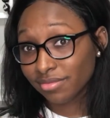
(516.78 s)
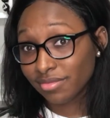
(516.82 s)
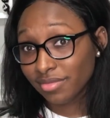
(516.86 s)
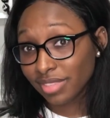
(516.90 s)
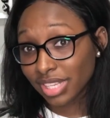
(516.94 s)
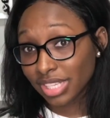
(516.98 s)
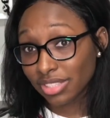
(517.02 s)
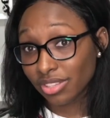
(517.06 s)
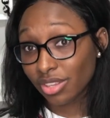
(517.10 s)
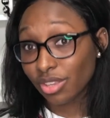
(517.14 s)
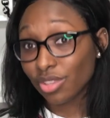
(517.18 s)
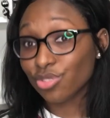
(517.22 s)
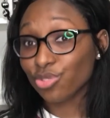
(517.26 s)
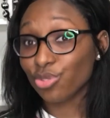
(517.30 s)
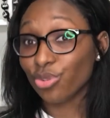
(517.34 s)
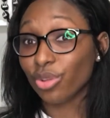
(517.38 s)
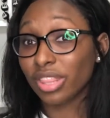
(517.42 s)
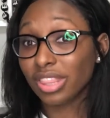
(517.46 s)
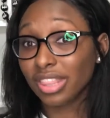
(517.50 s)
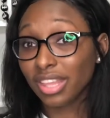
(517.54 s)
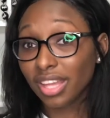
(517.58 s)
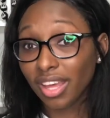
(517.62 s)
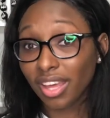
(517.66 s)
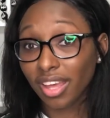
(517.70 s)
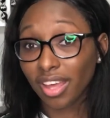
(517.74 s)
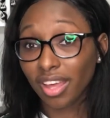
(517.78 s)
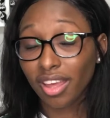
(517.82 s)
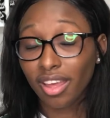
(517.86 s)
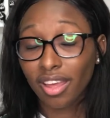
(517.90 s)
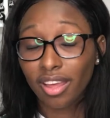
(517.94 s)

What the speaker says: That's also a thing.